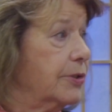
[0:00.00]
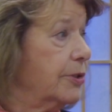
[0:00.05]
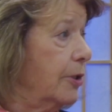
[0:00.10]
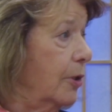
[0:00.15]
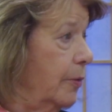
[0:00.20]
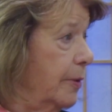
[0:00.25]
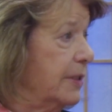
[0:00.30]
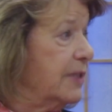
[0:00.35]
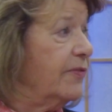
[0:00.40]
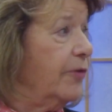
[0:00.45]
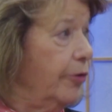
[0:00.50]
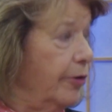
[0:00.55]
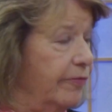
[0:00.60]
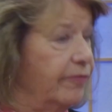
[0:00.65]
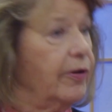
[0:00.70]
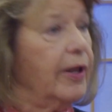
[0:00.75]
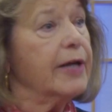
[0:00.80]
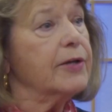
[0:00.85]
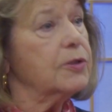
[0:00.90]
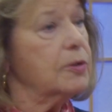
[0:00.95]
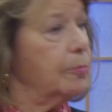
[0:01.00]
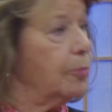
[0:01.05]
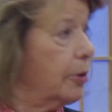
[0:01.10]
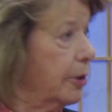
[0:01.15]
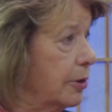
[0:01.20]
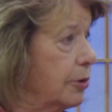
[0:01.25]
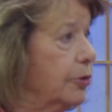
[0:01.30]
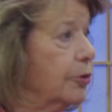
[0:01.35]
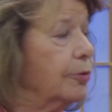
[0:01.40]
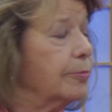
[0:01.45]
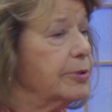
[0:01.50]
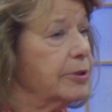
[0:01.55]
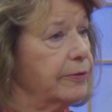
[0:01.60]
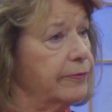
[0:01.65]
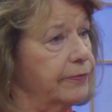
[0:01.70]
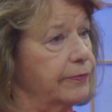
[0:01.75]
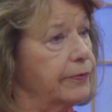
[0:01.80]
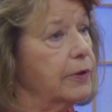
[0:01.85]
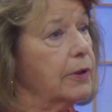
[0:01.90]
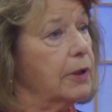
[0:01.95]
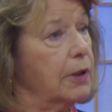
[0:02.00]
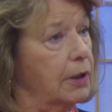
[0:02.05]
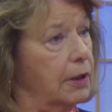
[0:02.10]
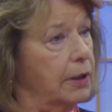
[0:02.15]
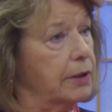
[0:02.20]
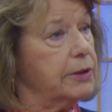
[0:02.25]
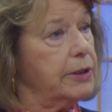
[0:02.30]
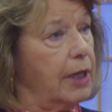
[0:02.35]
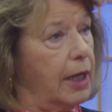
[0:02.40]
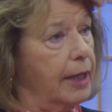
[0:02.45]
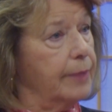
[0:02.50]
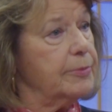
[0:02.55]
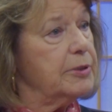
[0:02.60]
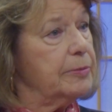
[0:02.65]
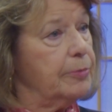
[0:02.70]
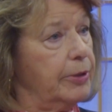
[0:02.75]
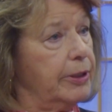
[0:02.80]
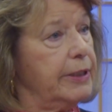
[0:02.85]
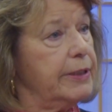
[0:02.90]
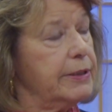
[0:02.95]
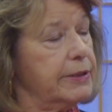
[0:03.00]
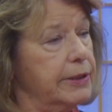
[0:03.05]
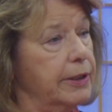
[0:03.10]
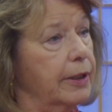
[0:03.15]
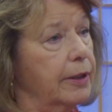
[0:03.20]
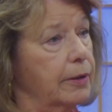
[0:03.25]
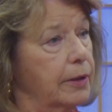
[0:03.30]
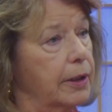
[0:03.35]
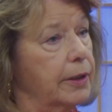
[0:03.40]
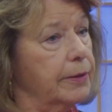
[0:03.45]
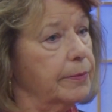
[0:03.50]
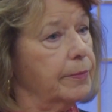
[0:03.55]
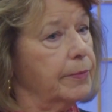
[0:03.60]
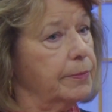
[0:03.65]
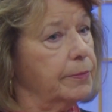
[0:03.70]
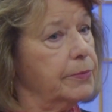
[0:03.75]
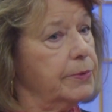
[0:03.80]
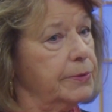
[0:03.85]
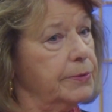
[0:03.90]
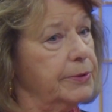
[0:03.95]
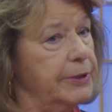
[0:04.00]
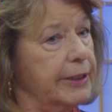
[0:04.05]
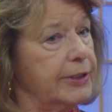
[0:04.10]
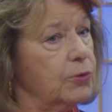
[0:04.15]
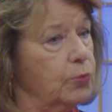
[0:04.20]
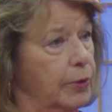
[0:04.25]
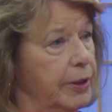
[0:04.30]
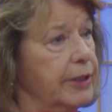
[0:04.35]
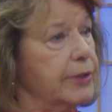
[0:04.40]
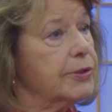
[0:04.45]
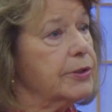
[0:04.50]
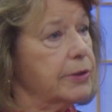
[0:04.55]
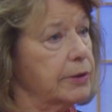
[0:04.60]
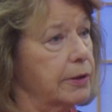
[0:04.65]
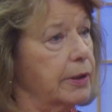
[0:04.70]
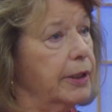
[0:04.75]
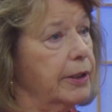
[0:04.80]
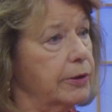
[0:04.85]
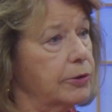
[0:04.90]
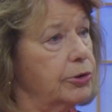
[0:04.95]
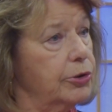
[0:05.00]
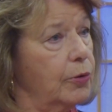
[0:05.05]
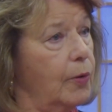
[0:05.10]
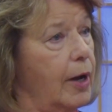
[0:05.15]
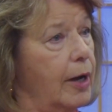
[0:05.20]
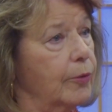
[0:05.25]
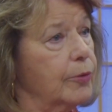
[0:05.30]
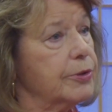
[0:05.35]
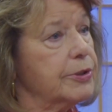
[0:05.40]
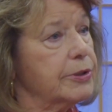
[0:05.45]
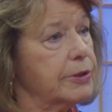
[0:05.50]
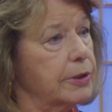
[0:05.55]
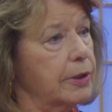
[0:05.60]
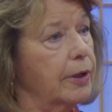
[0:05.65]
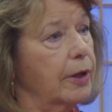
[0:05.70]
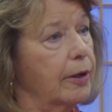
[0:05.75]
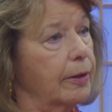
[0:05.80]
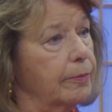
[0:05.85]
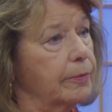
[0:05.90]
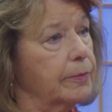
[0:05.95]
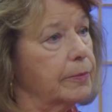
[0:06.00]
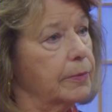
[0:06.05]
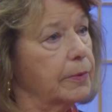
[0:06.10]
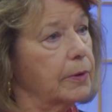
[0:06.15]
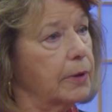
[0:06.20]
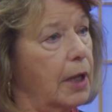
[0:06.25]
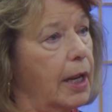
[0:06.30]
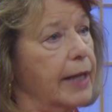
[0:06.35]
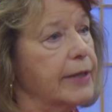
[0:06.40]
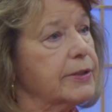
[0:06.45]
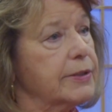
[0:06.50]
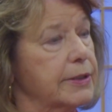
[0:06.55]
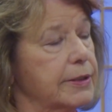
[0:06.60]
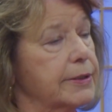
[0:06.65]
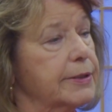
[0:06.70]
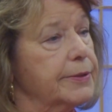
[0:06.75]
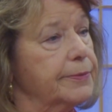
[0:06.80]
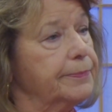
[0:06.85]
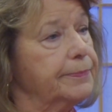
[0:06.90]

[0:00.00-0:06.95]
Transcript: So it's very flexible in terms of times, but it's 6 weeks and 2 hours classes.